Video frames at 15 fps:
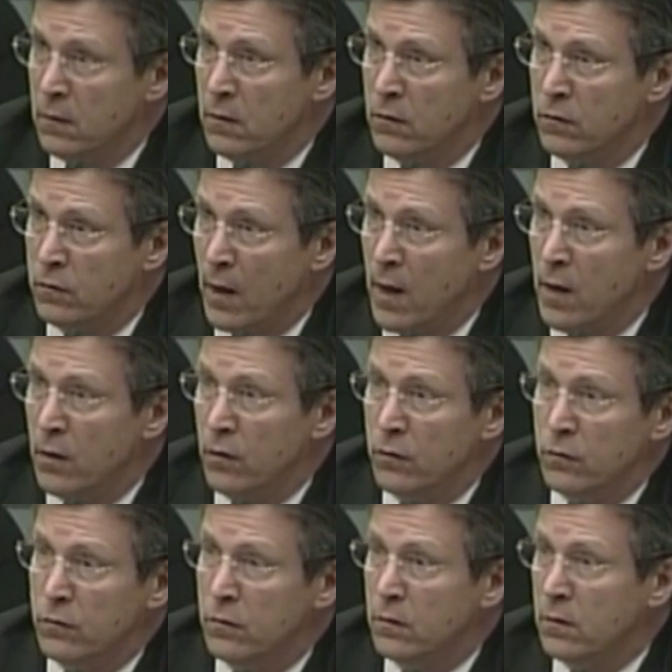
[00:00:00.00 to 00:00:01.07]

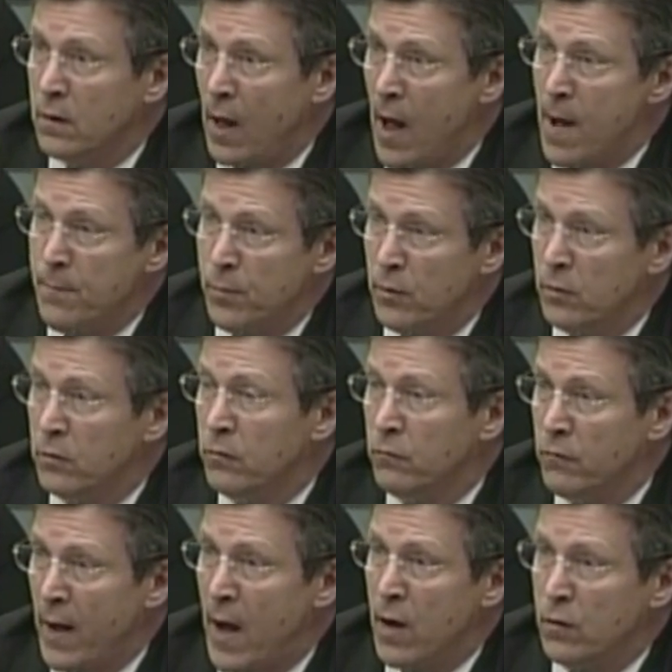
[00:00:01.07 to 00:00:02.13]
sales, capital,
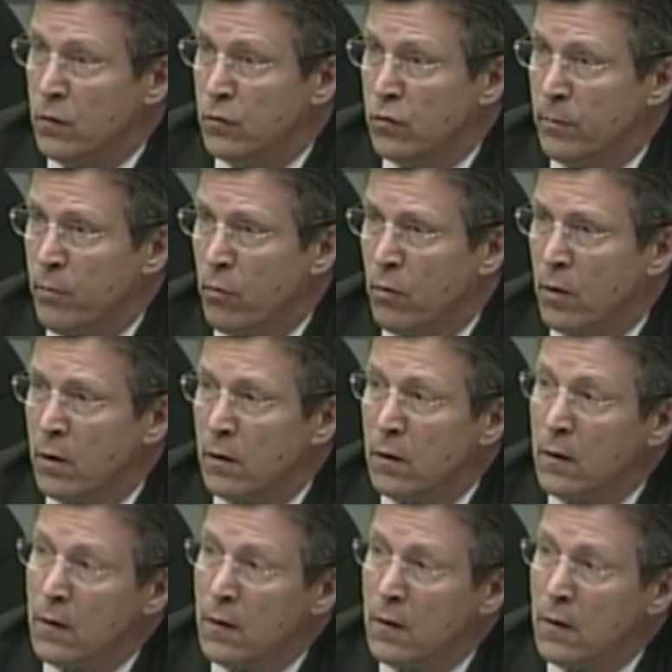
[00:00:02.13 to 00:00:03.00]
value support,